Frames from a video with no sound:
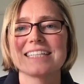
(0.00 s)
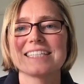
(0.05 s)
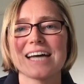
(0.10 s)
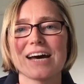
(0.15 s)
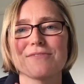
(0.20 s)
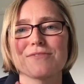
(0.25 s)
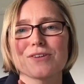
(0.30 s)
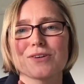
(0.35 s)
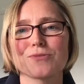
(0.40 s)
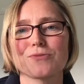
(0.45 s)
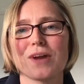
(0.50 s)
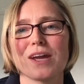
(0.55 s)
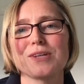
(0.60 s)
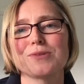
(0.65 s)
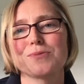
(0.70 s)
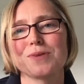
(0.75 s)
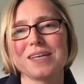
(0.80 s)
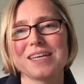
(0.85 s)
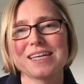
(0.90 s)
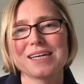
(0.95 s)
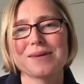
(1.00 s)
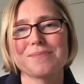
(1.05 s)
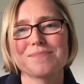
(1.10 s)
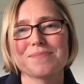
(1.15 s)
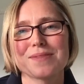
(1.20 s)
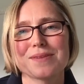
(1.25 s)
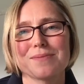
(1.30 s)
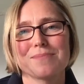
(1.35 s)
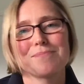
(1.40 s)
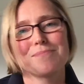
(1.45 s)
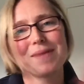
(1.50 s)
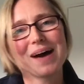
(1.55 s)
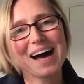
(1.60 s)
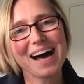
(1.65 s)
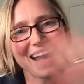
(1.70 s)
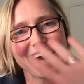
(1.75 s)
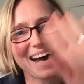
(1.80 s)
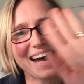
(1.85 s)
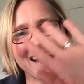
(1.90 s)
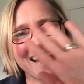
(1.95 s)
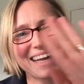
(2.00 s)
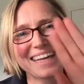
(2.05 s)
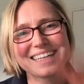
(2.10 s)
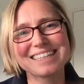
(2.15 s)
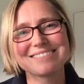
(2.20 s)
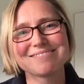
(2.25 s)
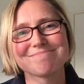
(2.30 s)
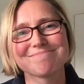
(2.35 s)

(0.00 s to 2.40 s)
have a great week. Bye.